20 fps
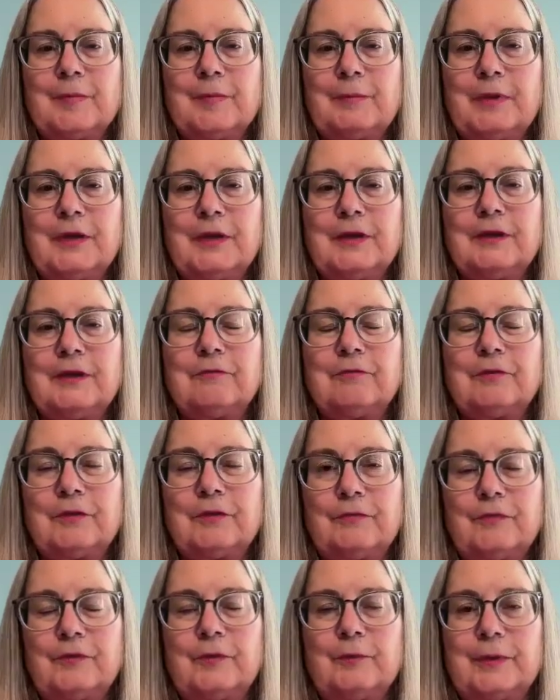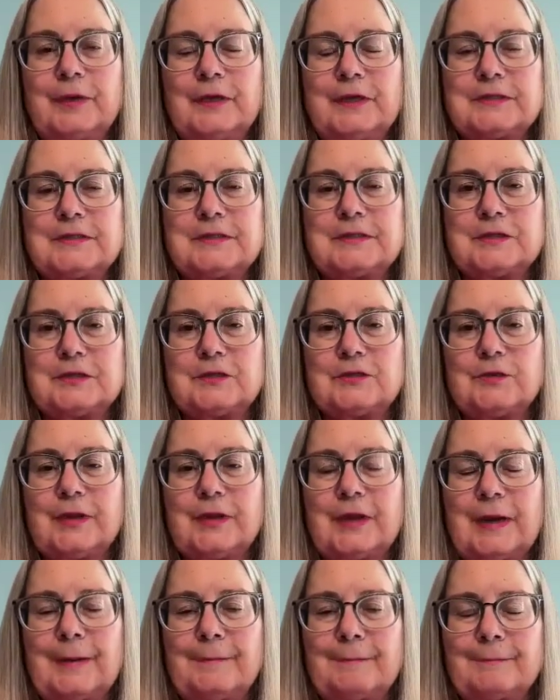I'm going to give you a few minutes to
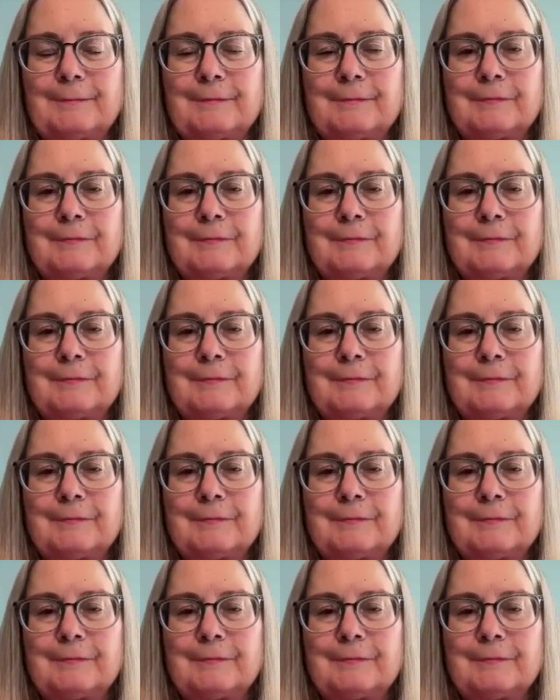do that.